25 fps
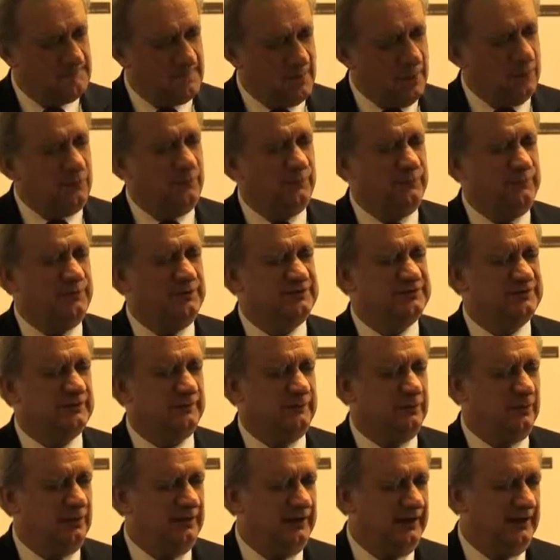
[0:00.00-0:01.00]
Oh, first
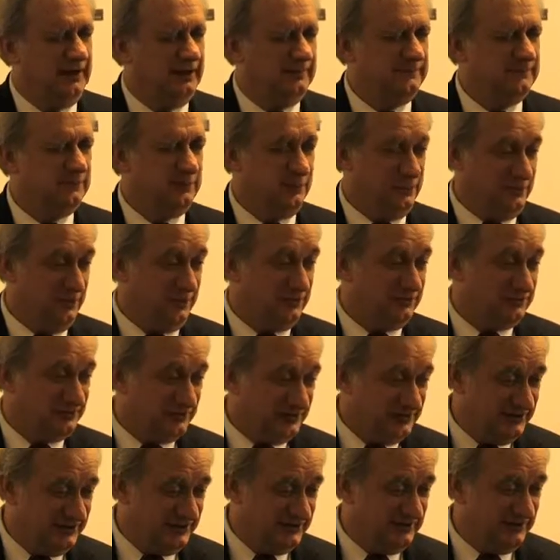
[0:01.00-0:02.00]
of all, I have to
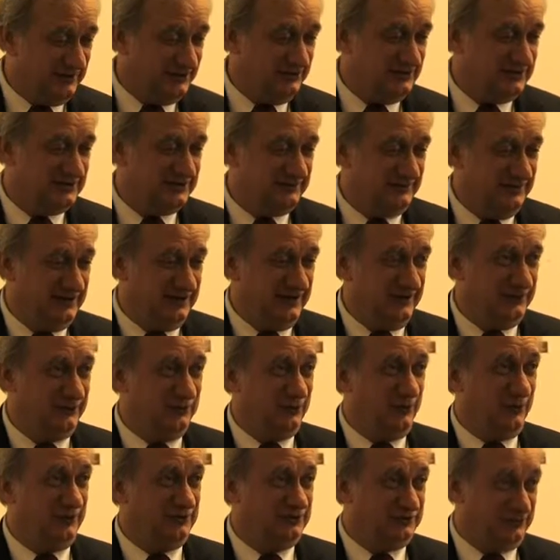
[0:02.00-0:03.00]
contradict, because we are
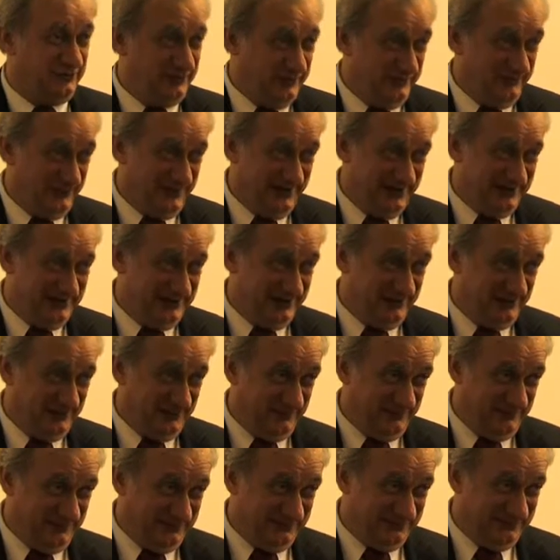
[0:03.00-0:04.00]
not rewriting
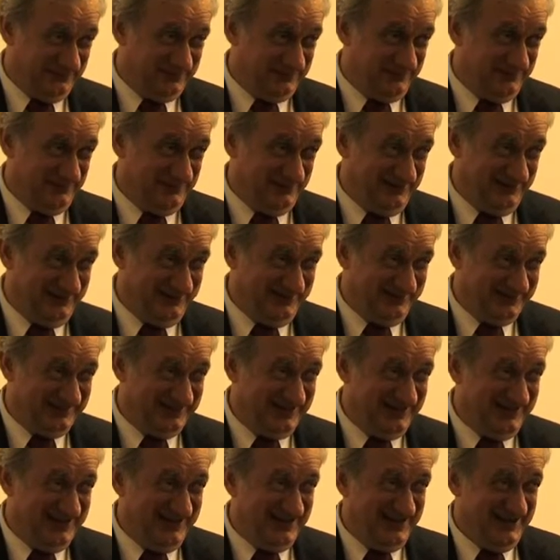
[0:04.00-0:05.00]
the physics of buildings.
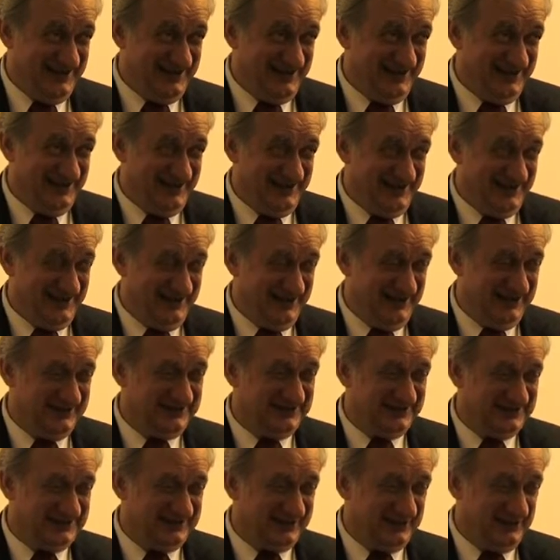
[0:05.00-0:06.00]

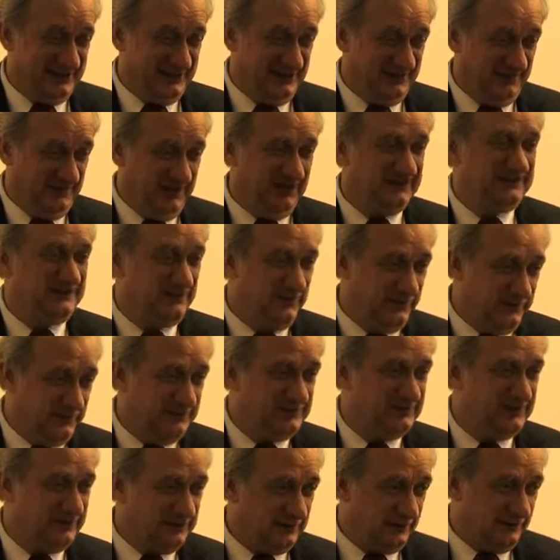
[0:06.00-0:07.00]
It's the
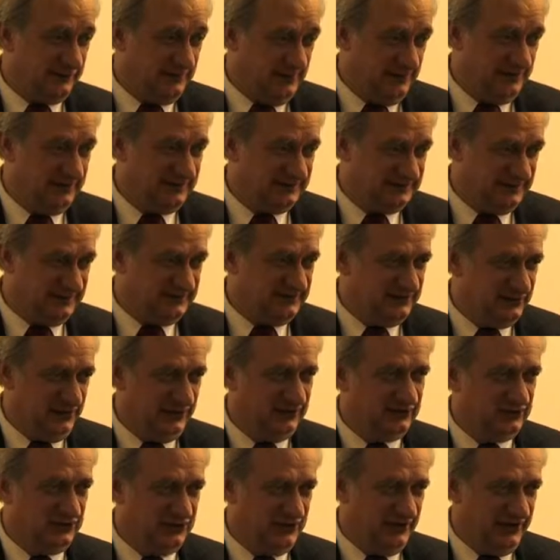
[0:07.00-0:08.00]
physics of buildings. It's
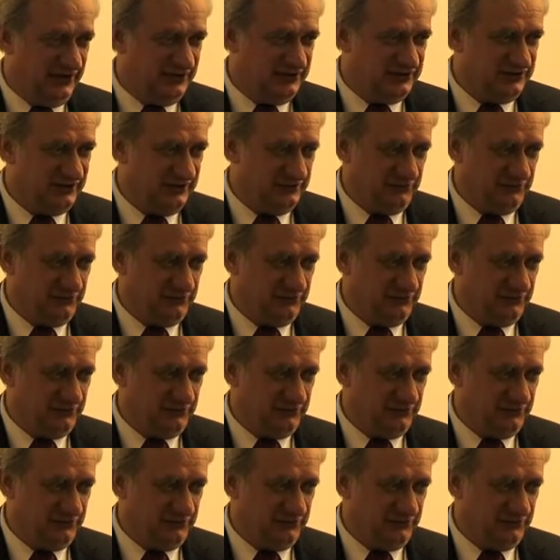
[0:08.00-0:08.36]
not changed.